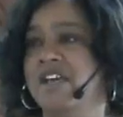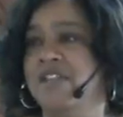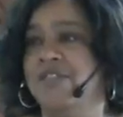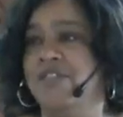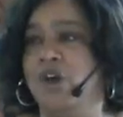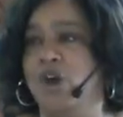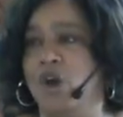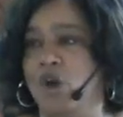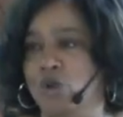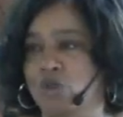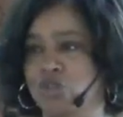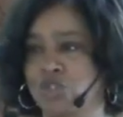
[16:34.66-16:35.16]

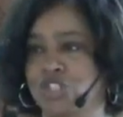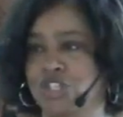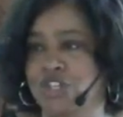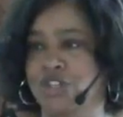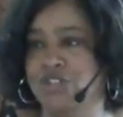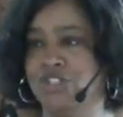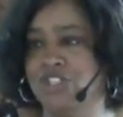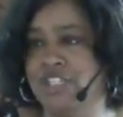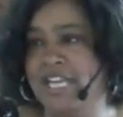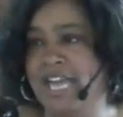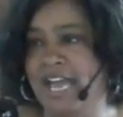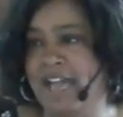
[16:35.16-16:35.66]
The whole
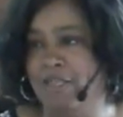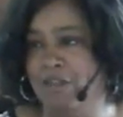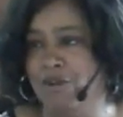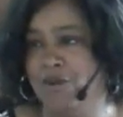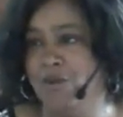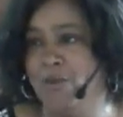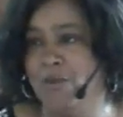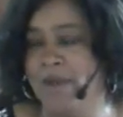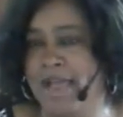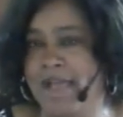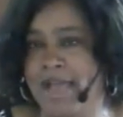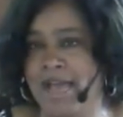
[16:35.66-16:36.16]
church gathered
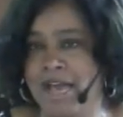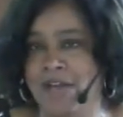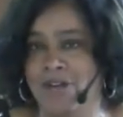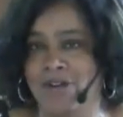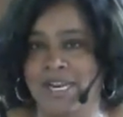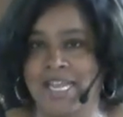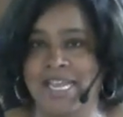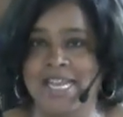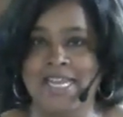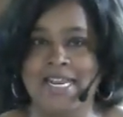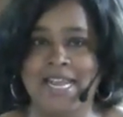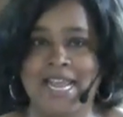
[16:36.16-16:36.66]
around,
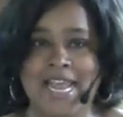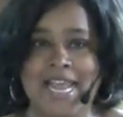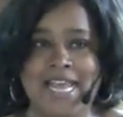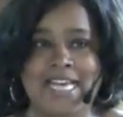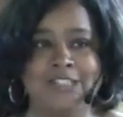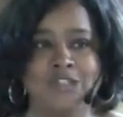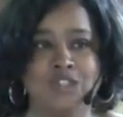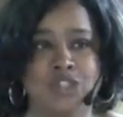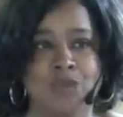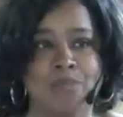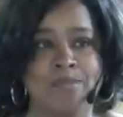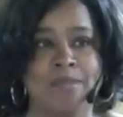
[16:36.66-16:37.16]
laid
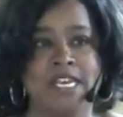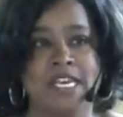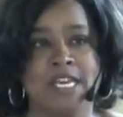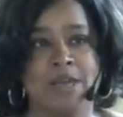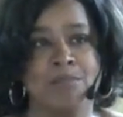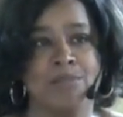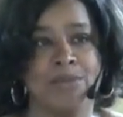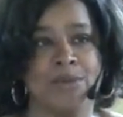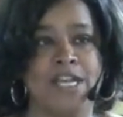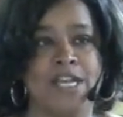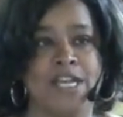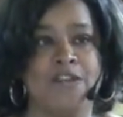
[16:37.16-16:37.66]
hands on me
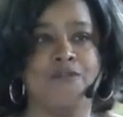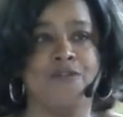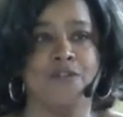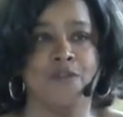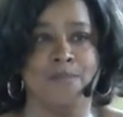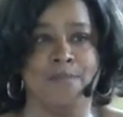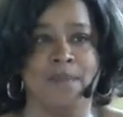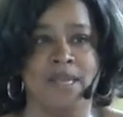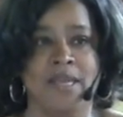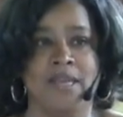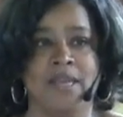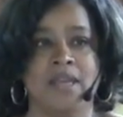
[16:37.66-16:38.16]
and prayed for
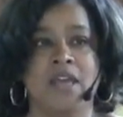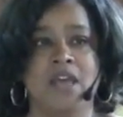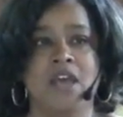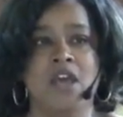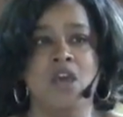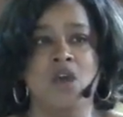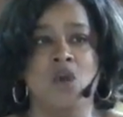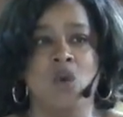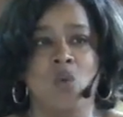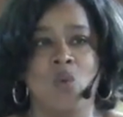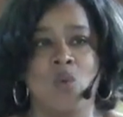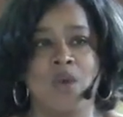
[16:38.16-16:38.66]
me.
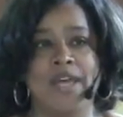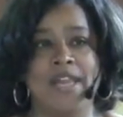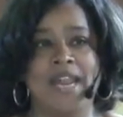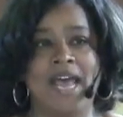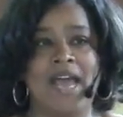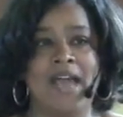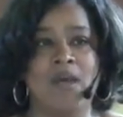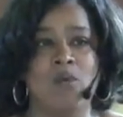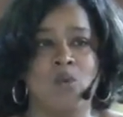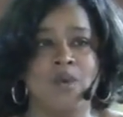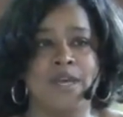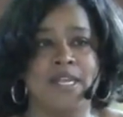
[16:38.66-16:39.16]
When
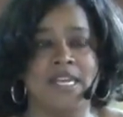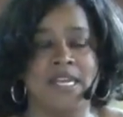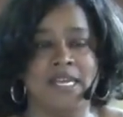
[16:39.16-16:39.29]
I went